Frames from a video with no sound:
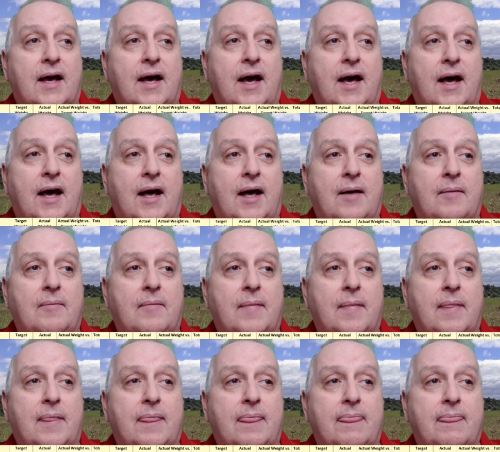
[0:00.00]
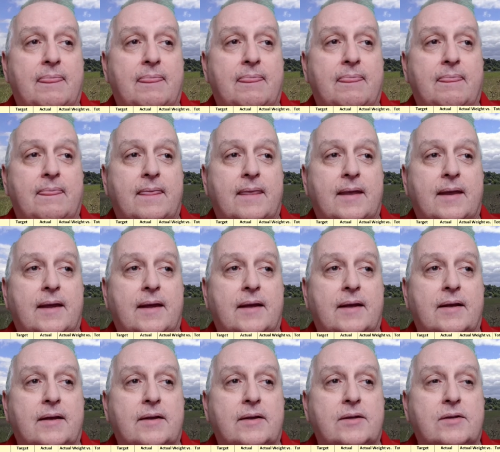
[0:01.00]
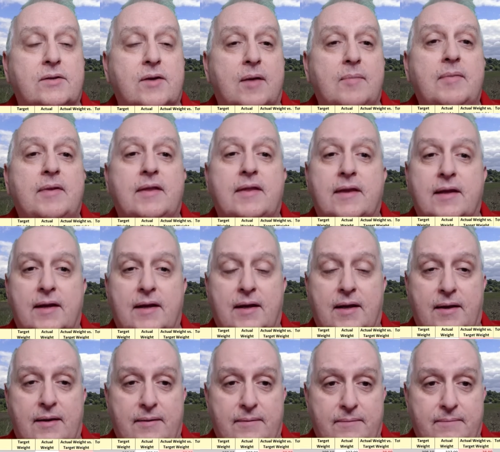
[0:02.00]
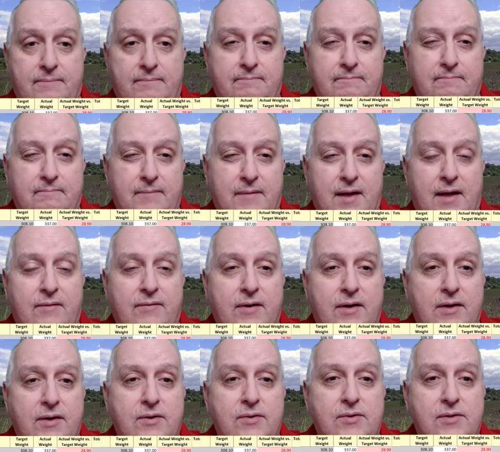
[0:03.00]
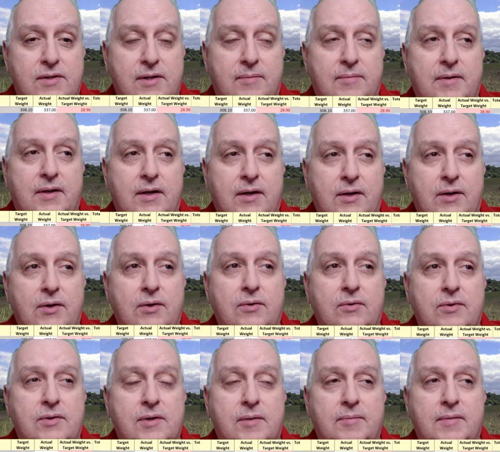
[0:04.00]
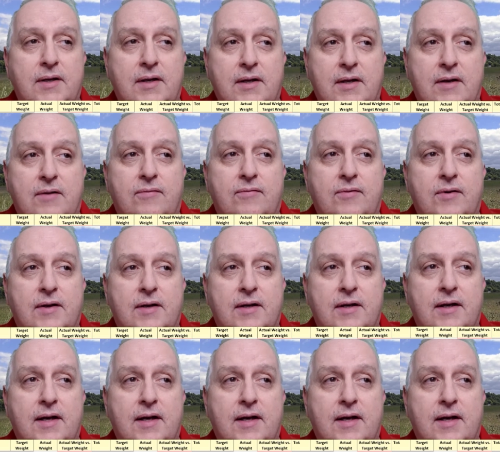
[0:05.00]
So I've been thinking, I've got to do something new, something different.